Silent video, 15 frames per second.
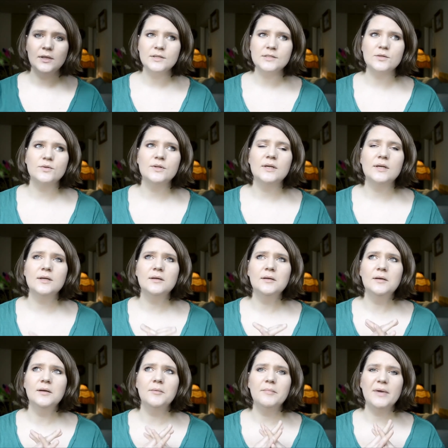So the
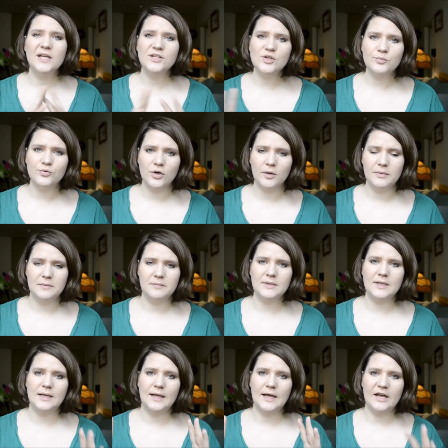major problem
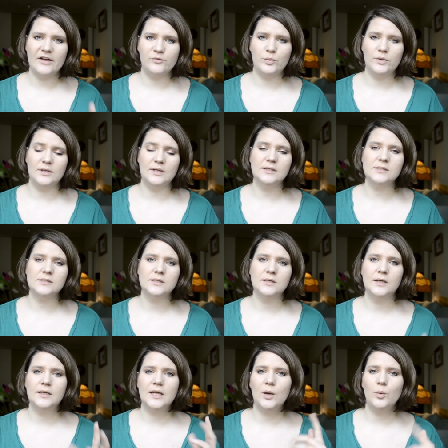that I have with it,
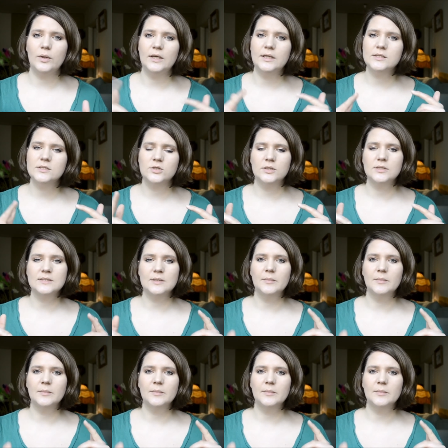and I will insert some